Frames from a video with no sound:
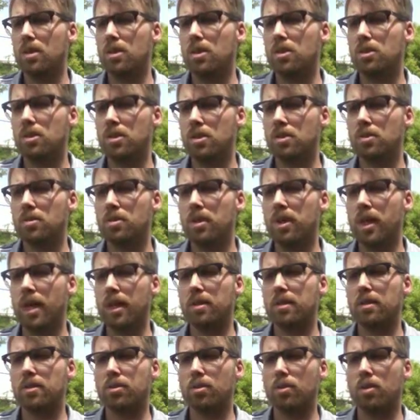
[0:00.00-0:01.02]
children
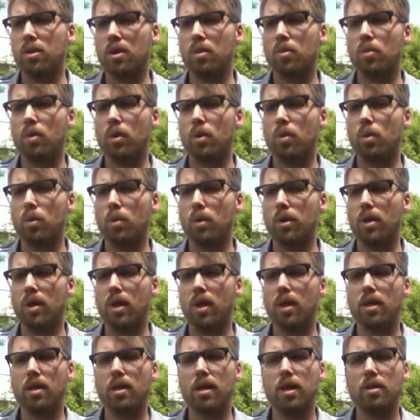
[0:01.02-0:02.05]
at the dorm were
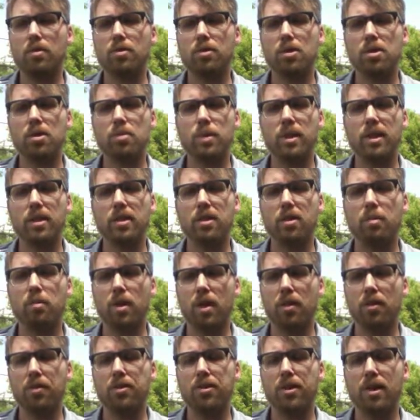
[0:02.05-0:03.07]
not allowed to speak their
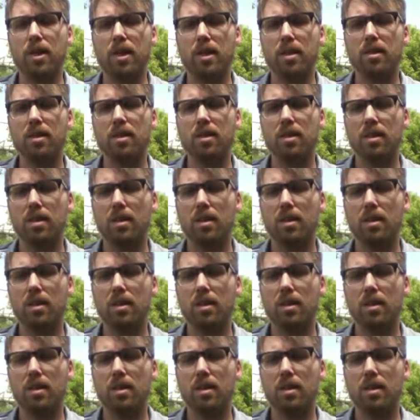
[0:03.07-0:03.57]
mother tongue.